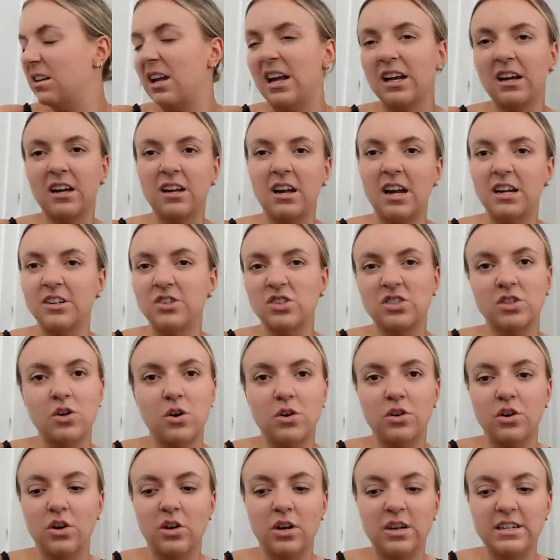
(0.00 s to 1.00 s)
Like, can I just go
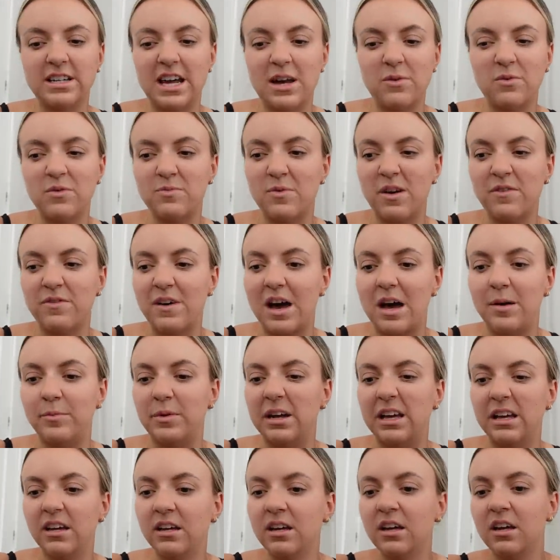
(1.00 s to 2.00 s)
on holiday with my
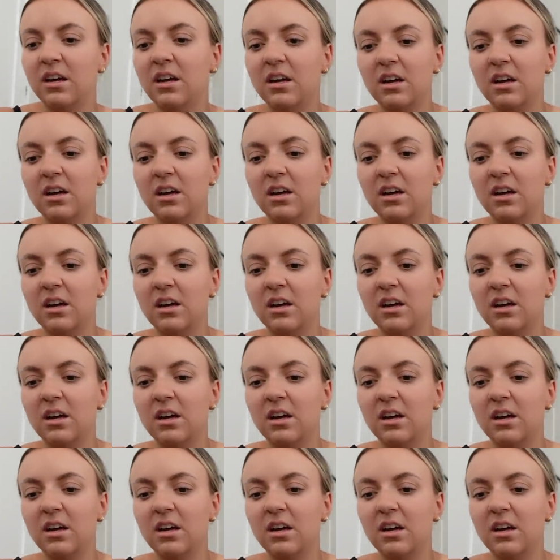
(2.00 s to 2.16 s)
family?